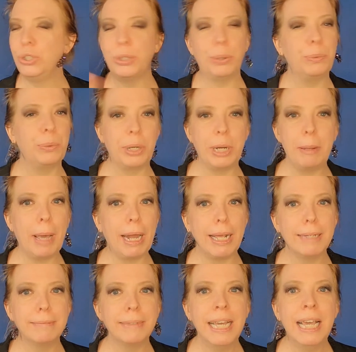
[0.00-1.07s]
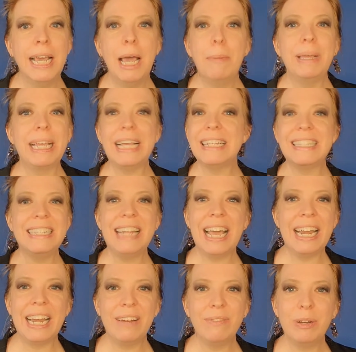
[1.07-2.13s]
don't worry about it because
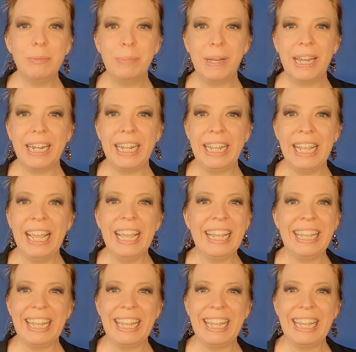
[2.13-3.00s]
not everybody